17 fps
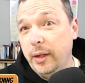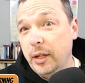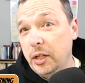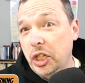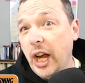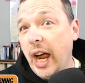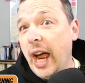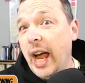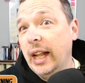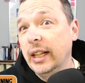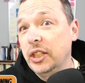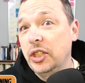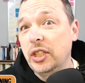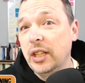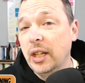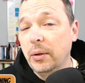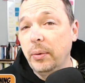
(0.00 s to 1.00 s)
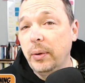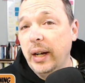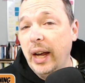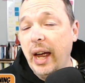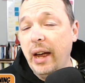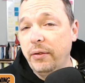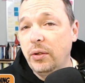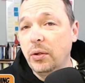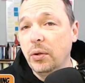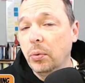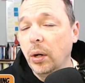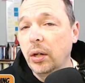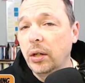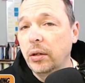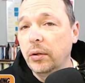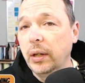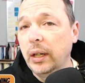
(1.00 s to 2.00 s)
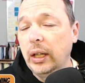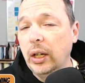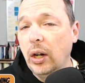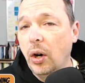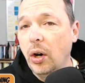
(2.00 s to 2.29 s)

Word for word: the challenge that we have to work really